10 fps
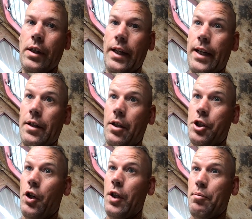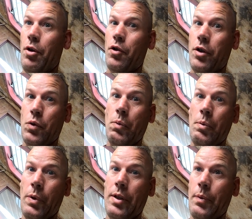and then I'll show you the progress
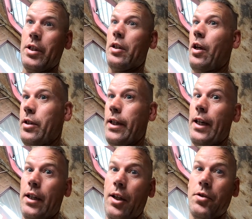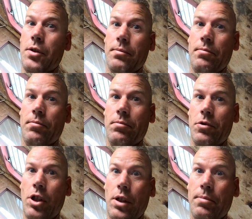when, when, it, when it starts getting close.
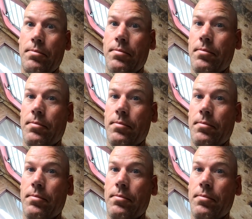Cheers.